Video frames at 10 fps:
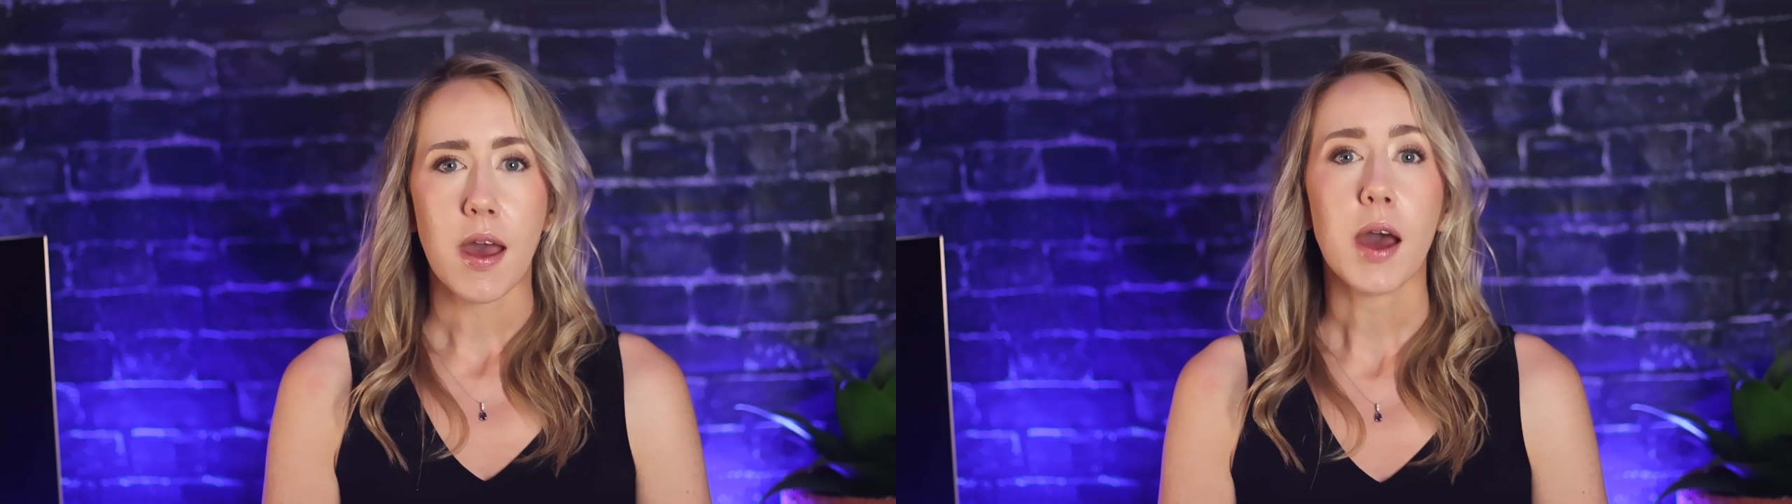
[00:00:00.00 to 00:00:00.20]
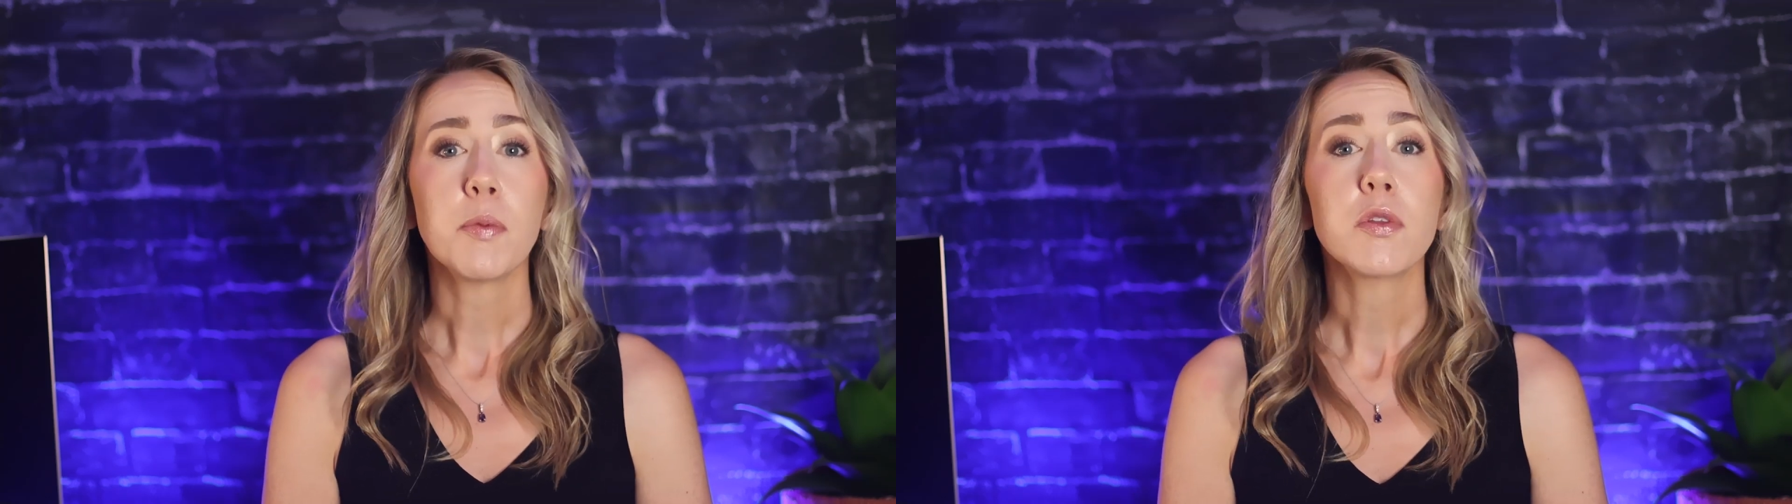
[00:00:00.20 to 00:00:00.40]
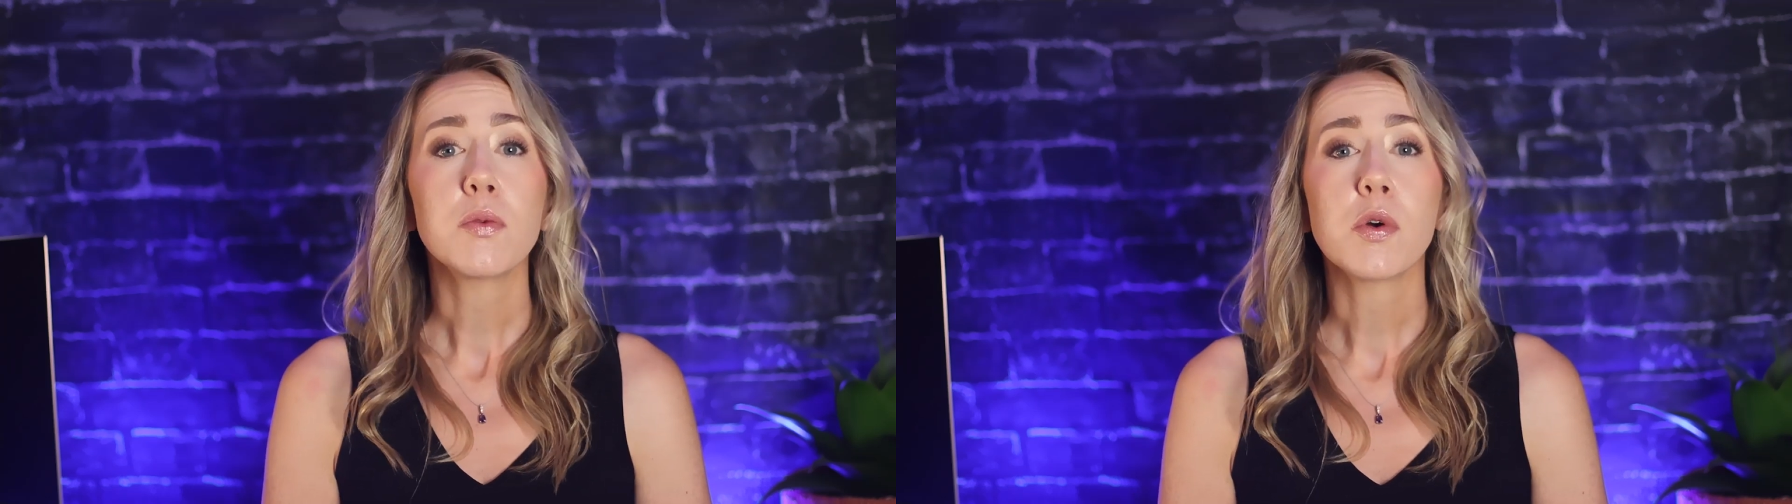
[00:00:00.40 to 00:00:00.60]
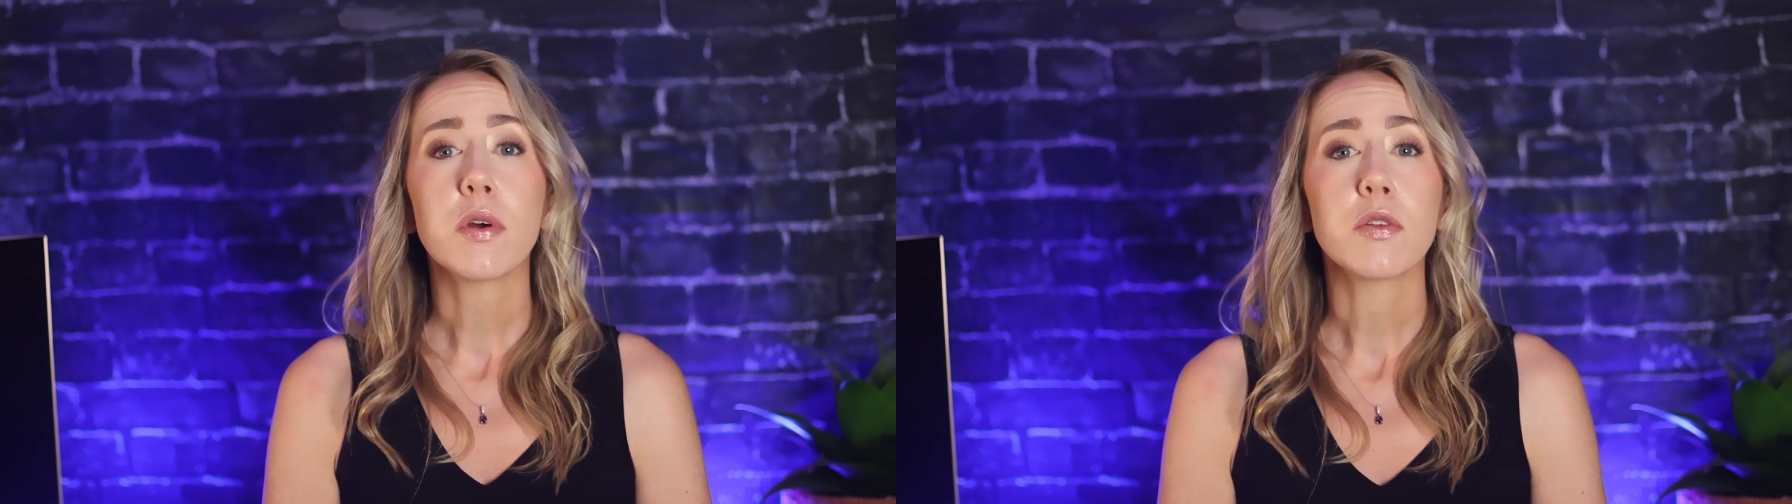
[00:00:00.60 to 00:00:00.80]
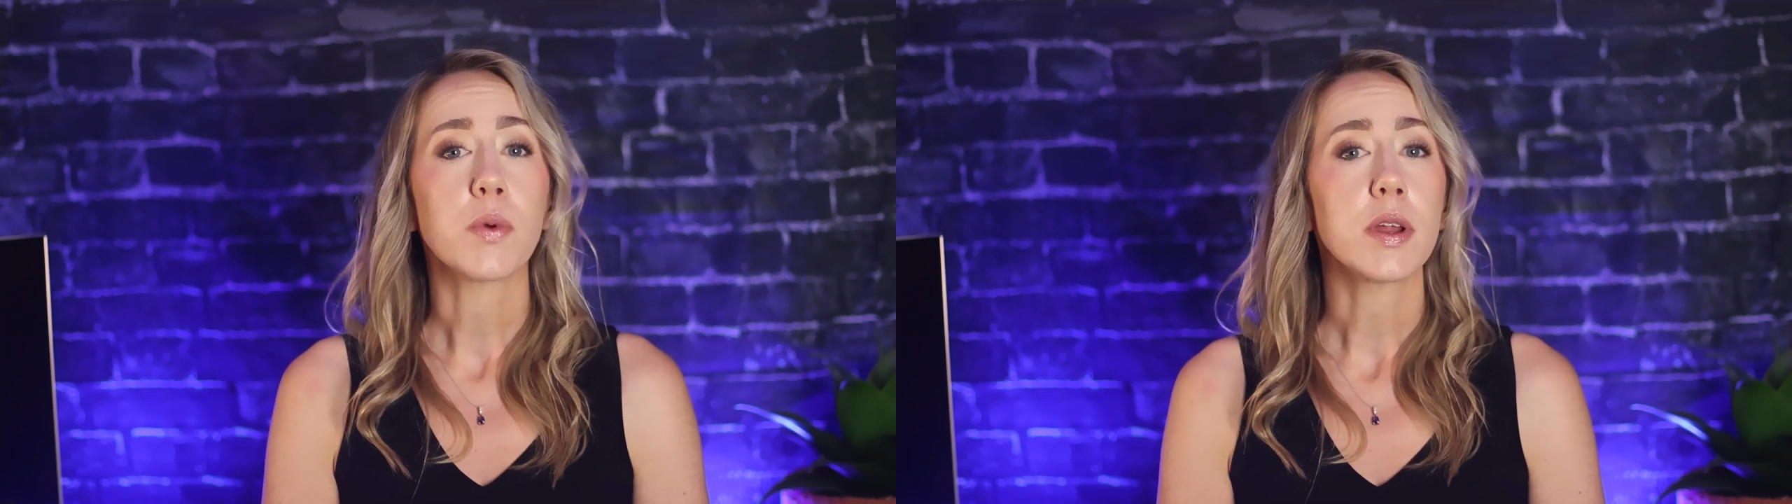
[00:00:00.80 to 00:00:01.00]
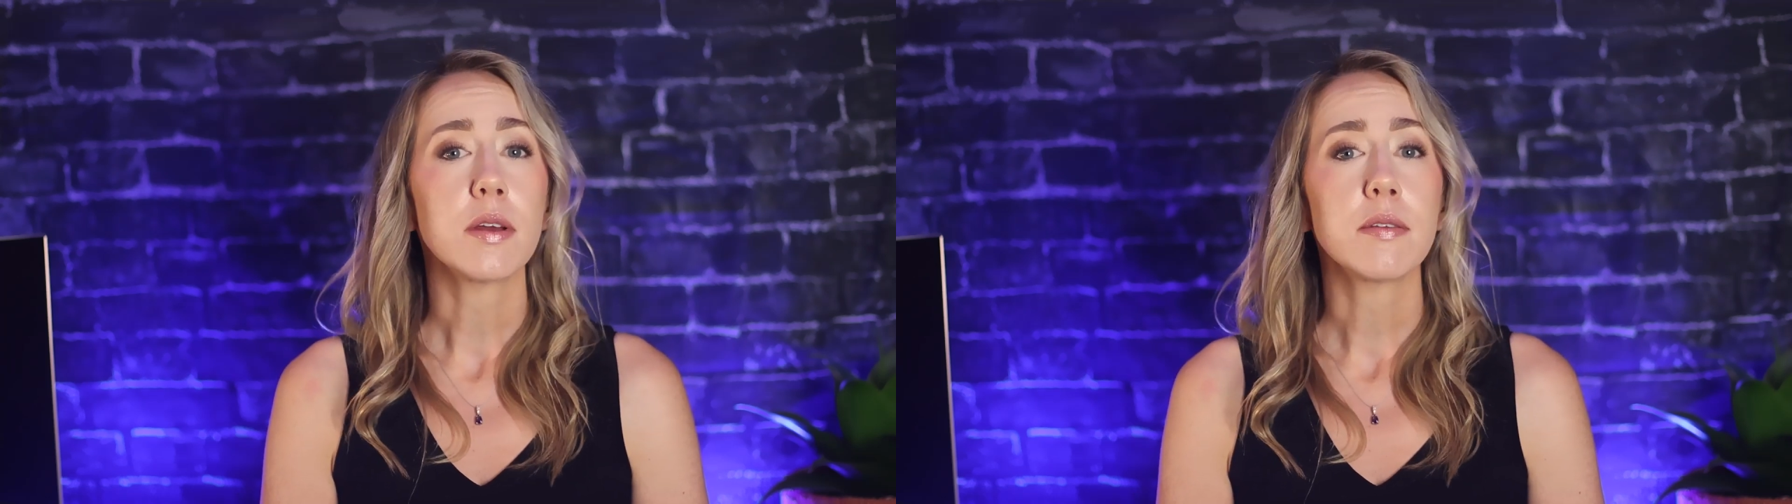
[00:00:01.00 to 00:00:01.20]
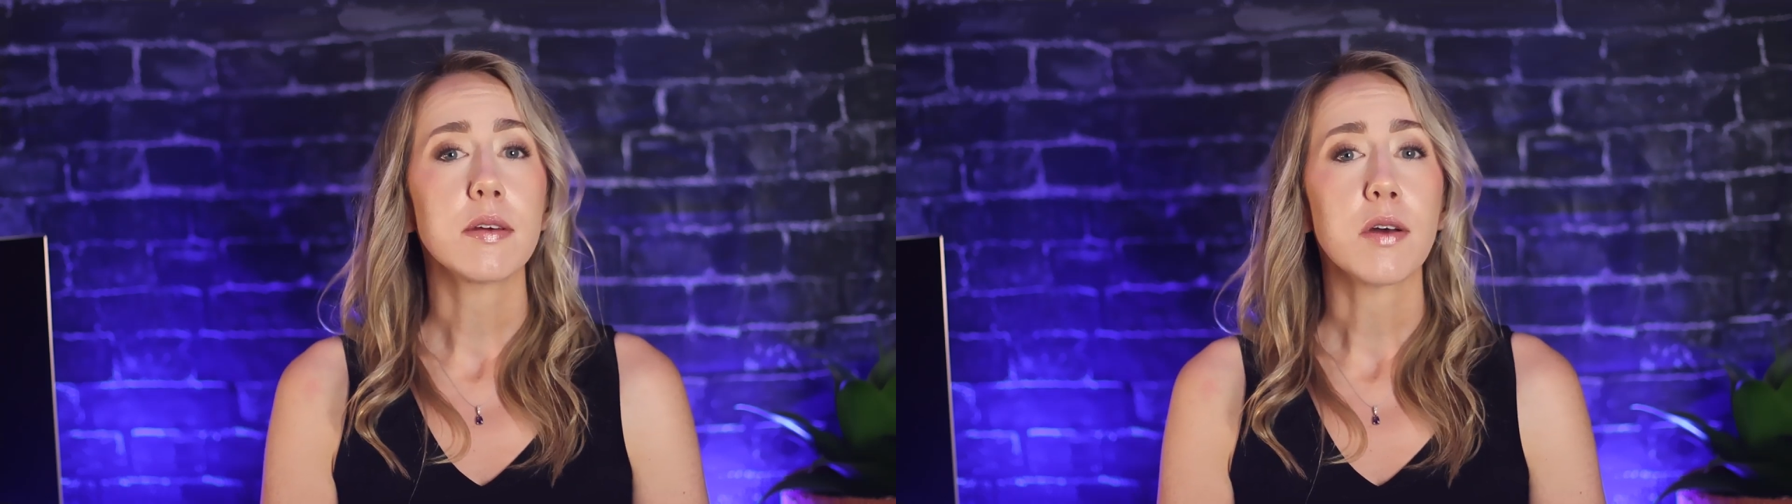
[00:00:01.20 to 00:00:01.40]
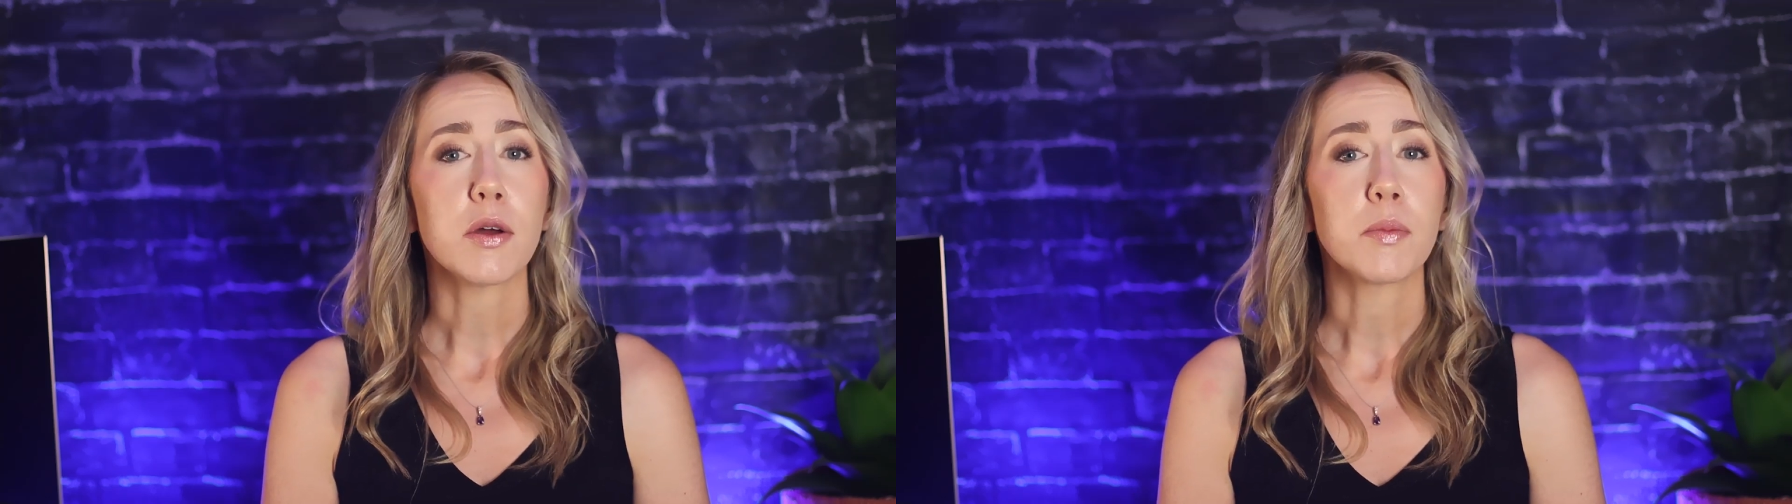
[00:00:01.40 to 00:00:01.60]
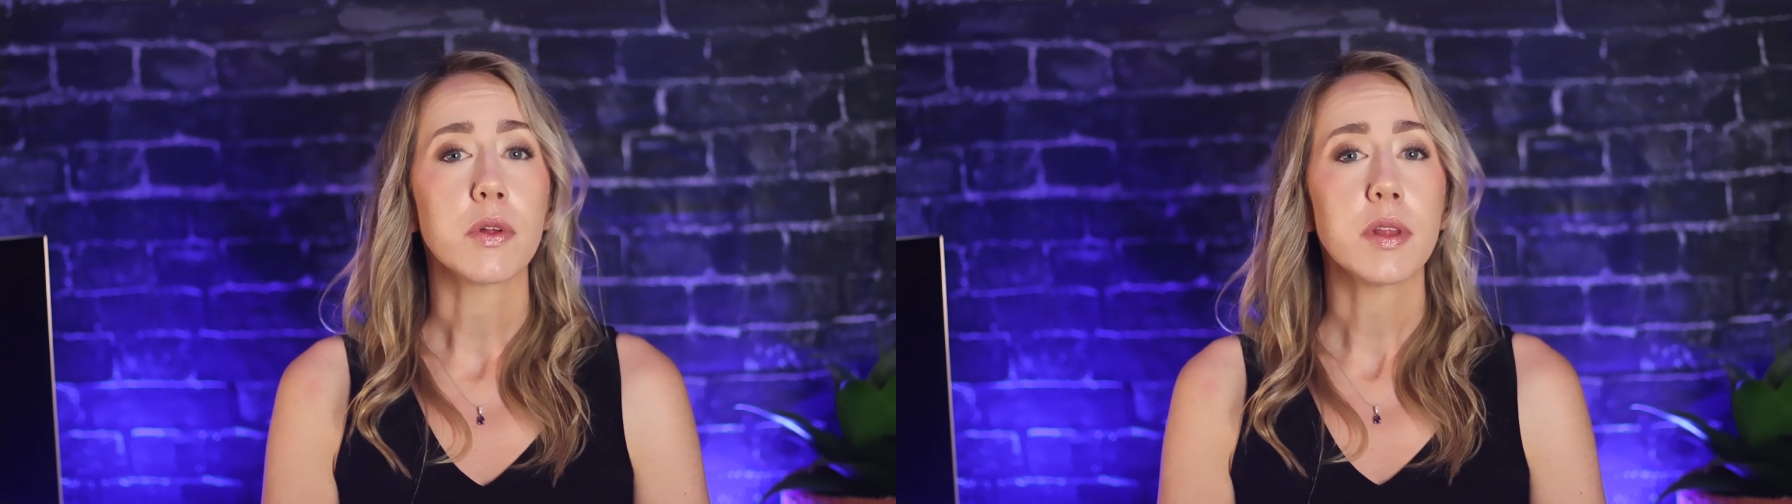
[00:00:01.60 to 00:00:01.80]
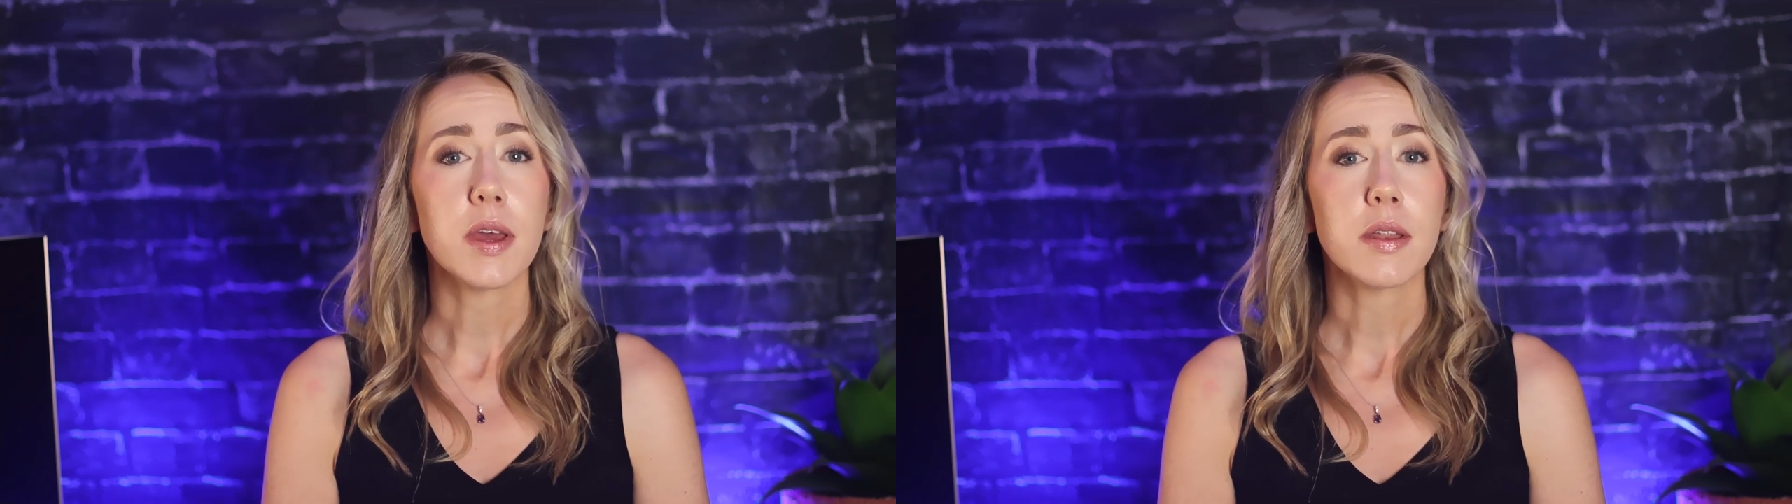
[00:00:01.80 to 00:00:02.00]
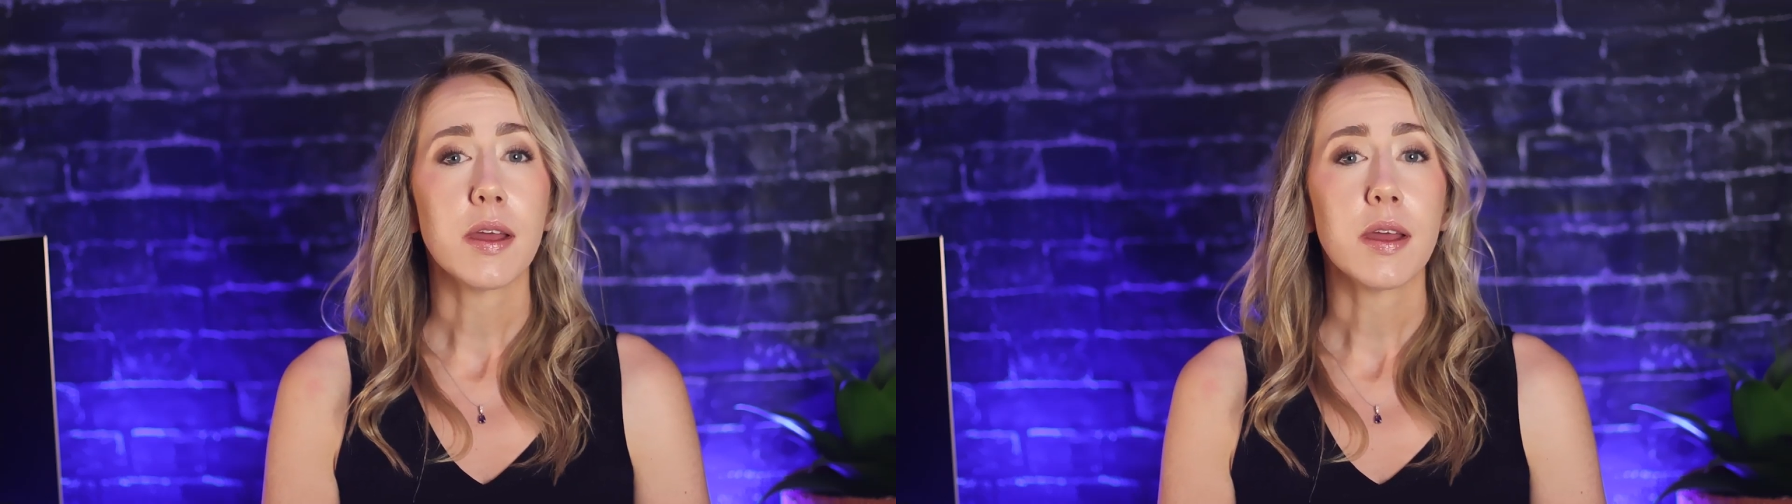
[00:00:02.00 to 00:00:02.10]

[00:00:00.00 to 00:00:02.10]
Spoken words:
AppSumo is running a deal on Merlin,